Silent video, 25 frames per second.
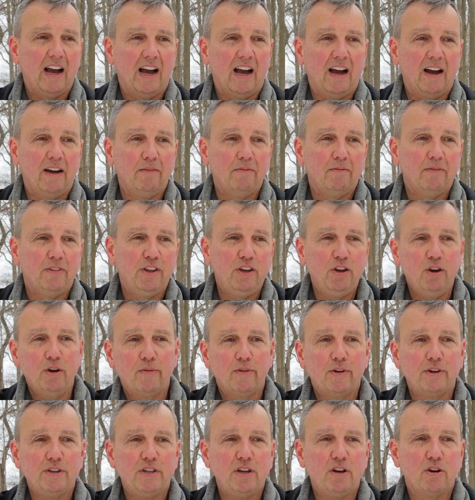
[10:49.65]
Uh, the
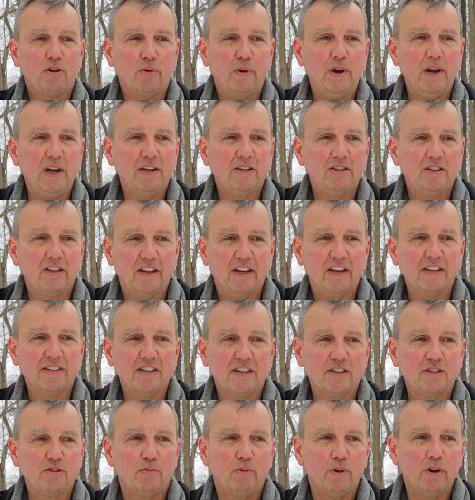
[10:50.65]
university agreed to
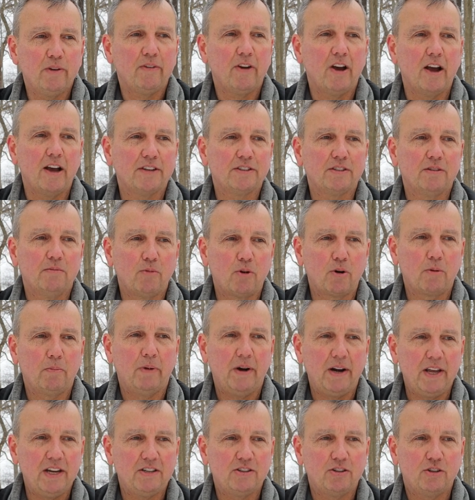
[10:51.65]
this as it would have cost them more
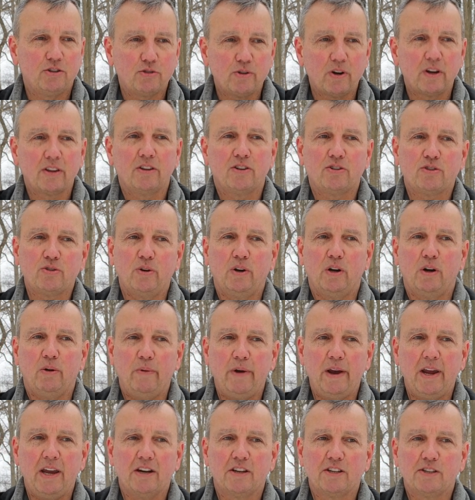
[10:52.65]
money to truck the soil
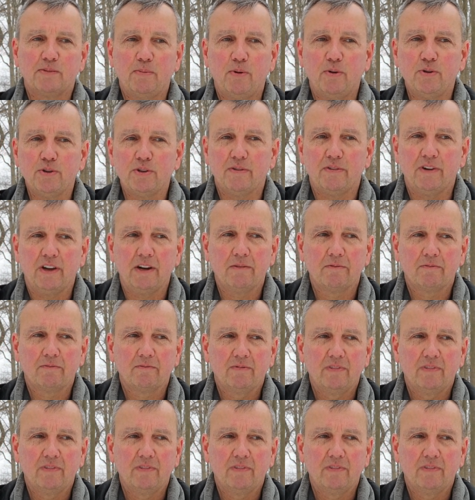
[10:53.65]
away and dispose of it.